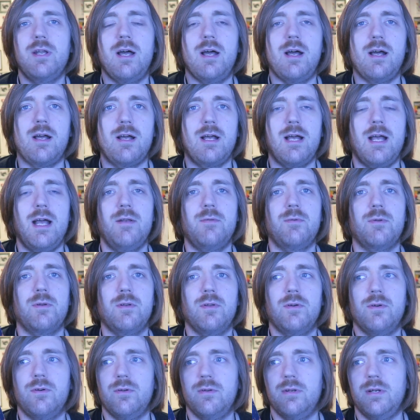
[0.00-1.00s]
Uh, Edward
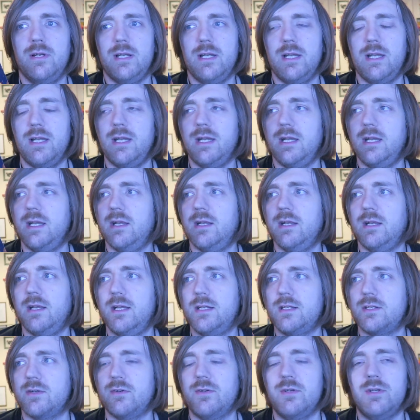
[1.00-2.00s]
Lorn here
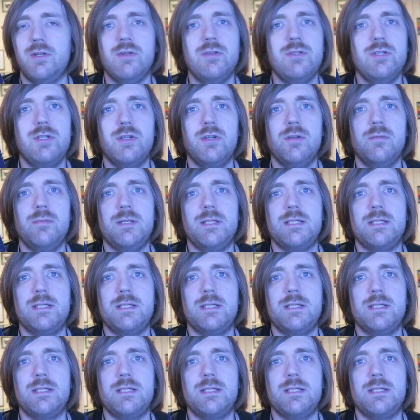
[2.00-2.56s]
is on YouTube.